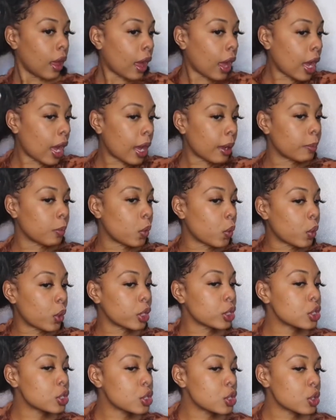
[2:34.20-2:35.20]
I'm
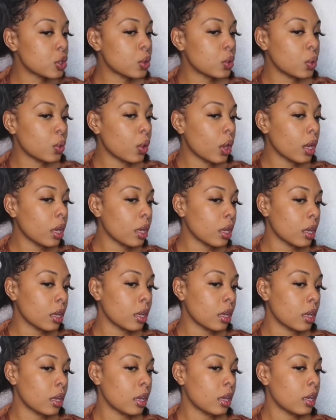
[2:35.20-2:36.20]
going to
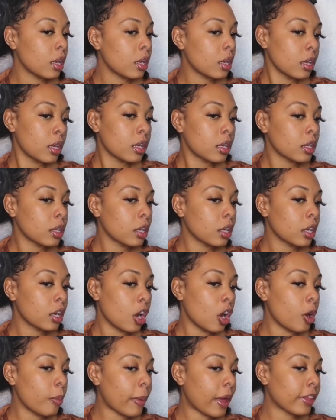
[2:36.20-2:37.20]

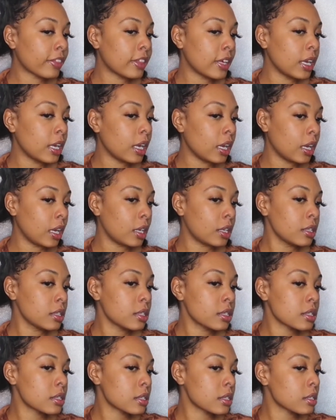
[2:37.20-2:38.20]
comb out the
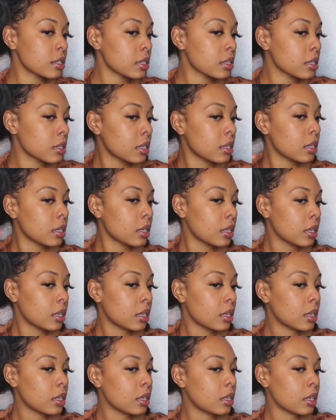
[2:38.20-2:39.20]
ends
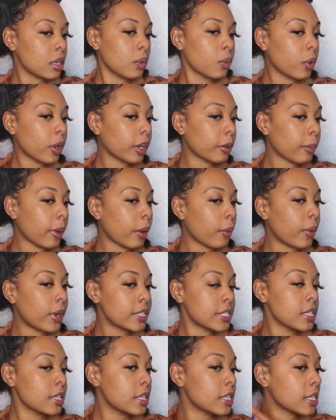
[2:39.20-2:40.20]
and work my way
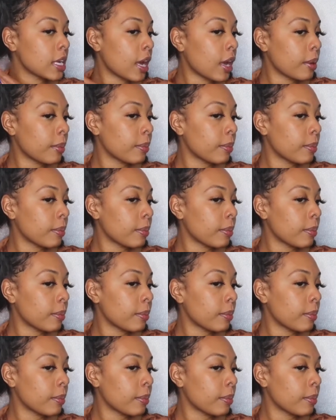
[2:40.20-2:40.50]
to the top.